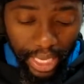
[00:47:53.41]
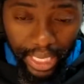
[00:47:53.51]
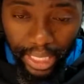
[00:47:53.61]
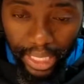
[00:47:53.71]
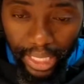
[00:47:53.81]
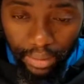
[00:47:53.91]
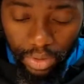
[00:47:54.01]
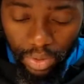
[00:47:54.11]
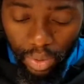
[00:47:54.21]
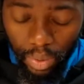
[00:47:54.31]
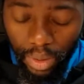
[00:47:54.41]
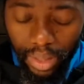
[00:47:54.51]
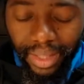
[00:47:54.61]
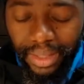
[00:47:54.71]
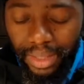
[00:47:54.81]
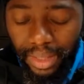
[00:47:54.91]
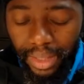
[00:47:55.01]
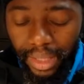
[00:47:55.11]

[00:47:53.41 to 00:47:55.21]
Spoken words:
And so it's